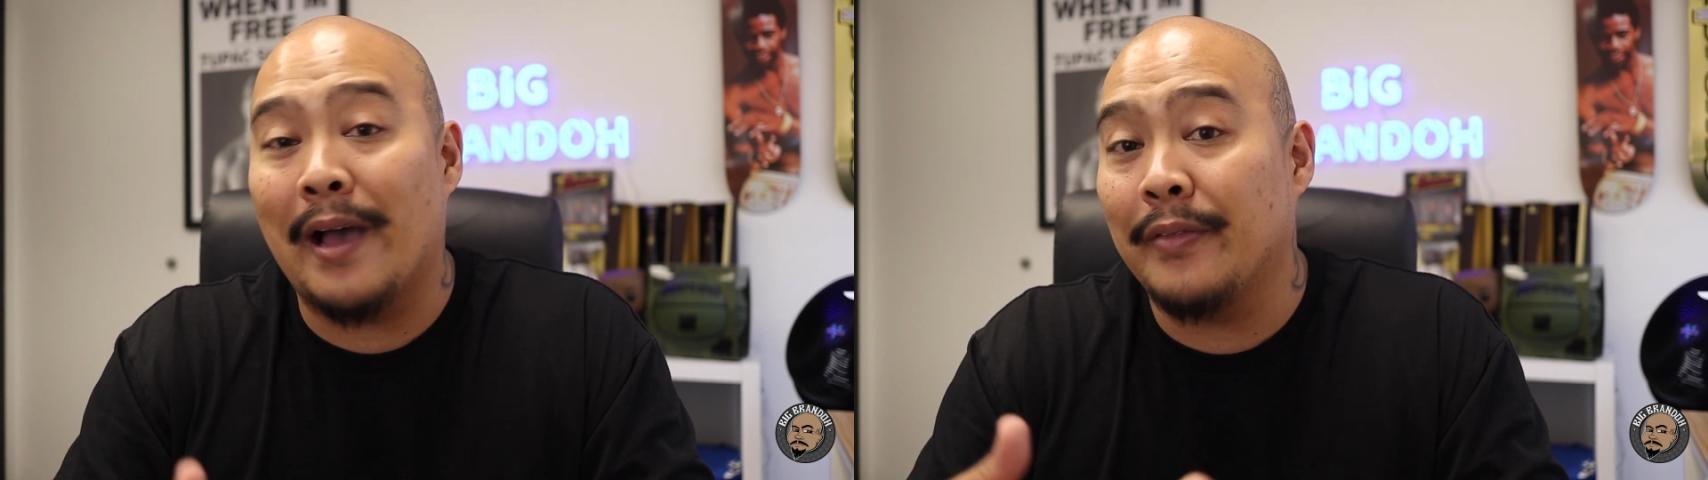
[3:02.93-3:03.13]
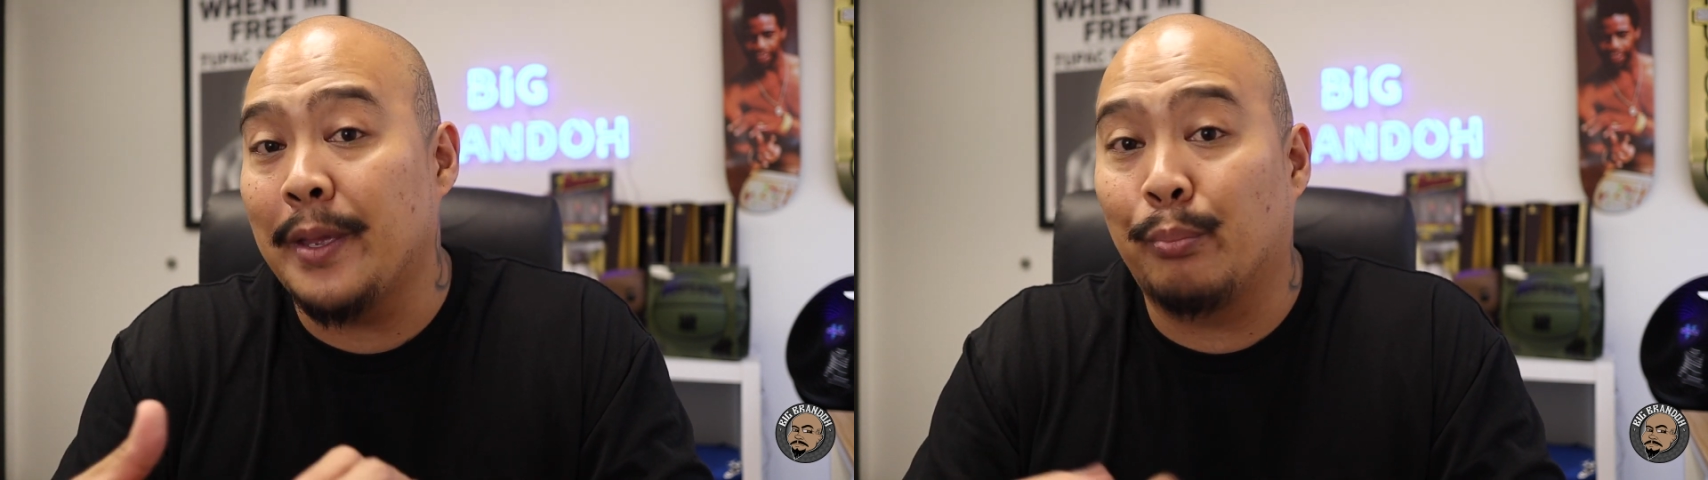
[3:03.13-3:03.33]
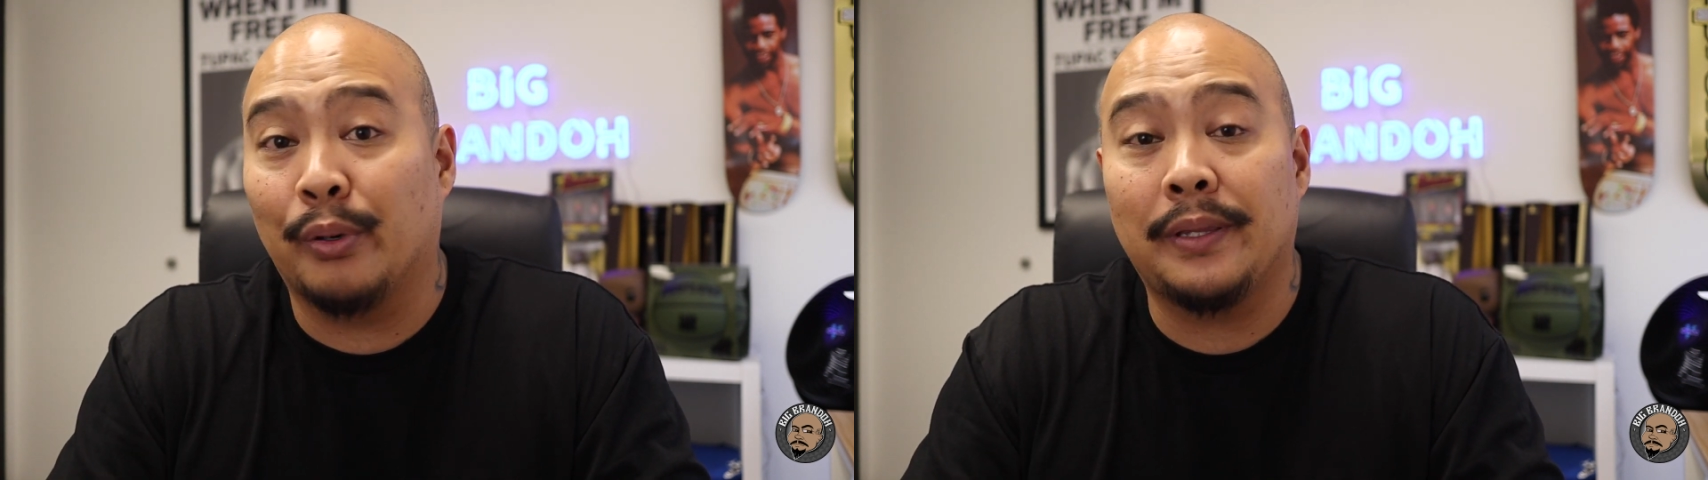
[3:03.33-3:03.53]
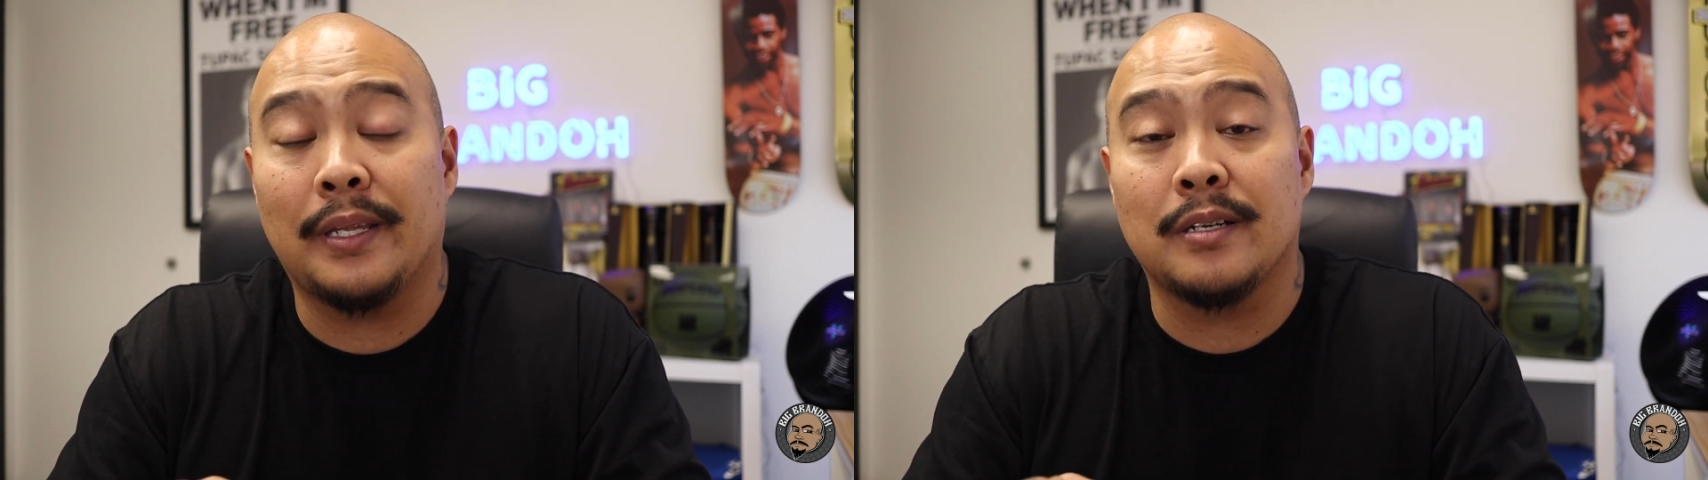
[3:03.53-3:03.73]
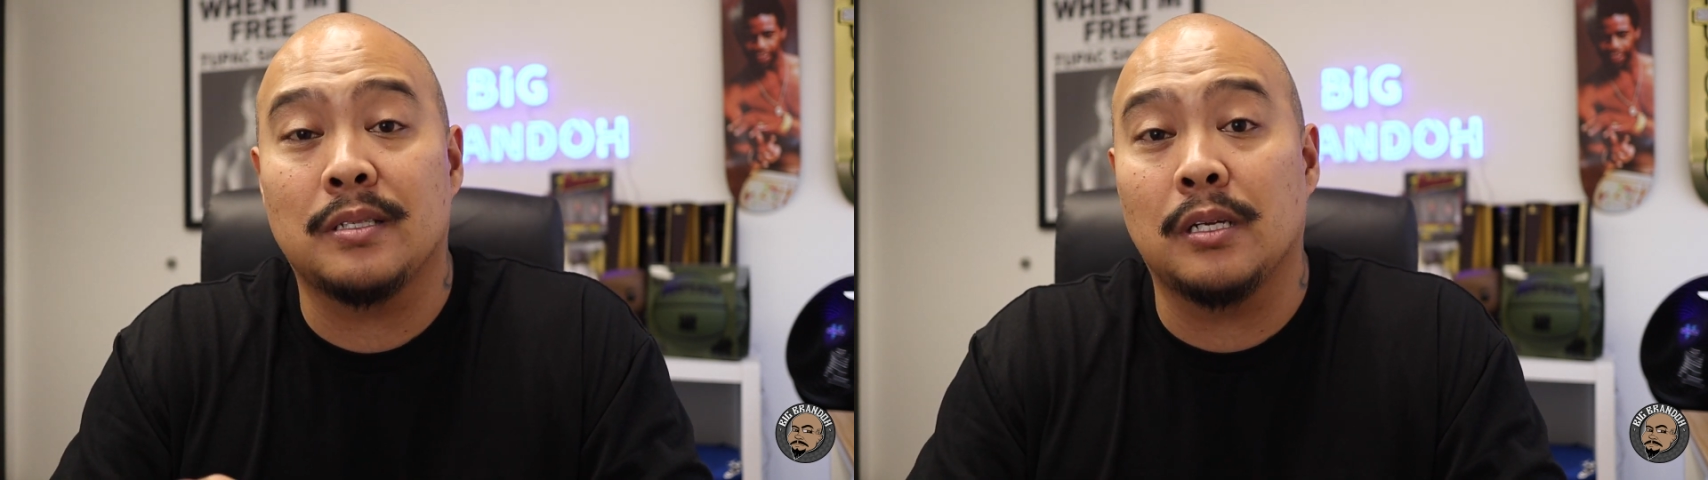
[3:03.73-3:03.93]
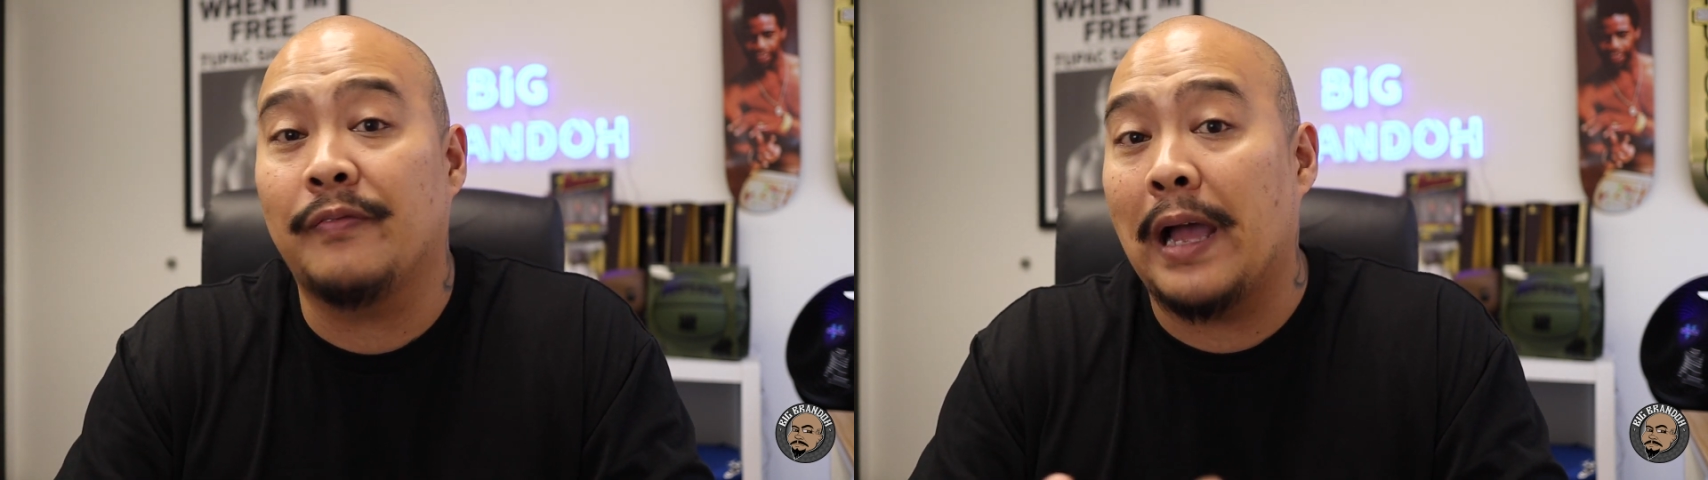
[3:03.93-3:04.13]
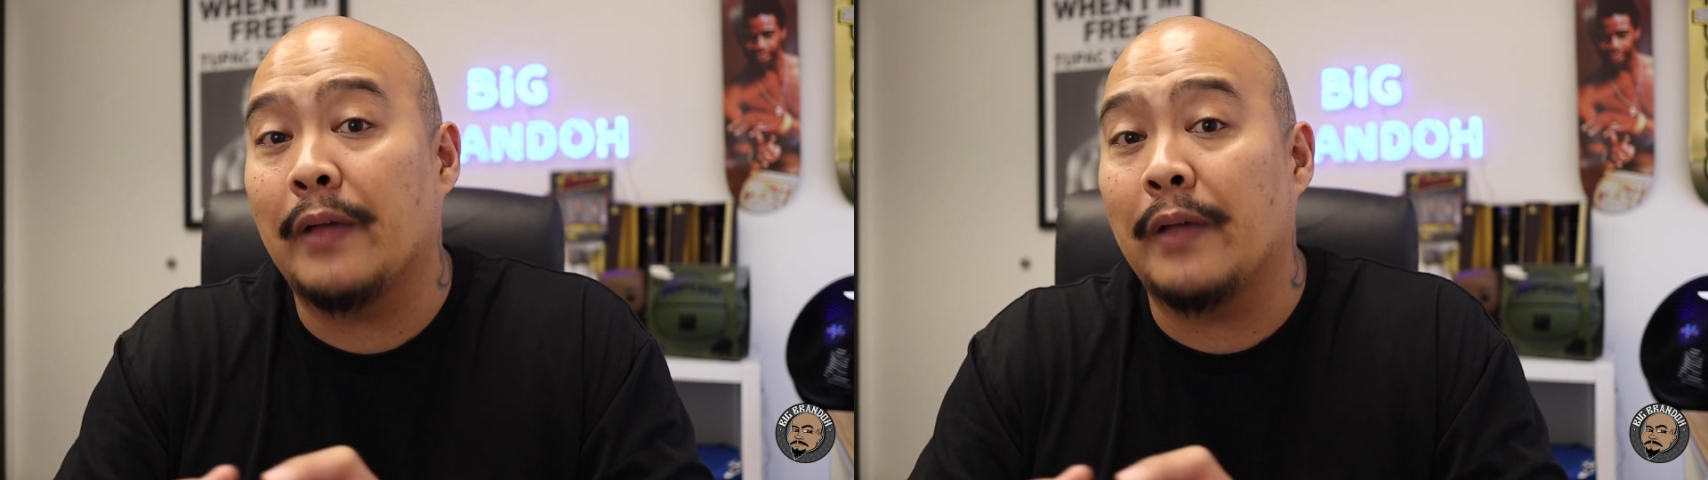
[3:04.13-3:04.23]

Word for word: how they print their stuff,